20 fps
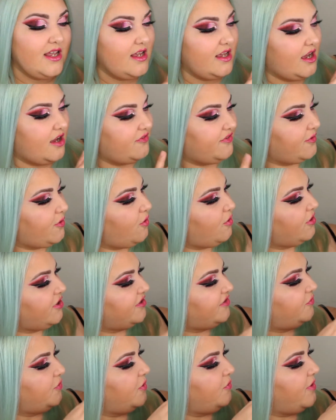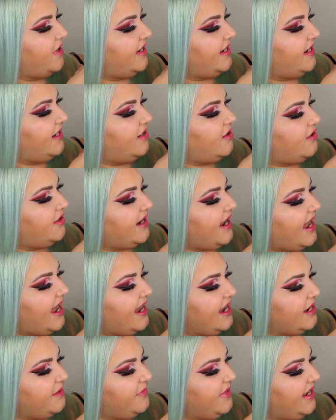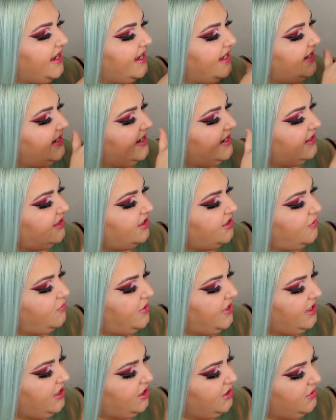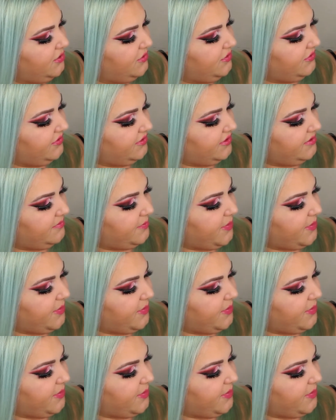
of course, we went in on I Am In It. We used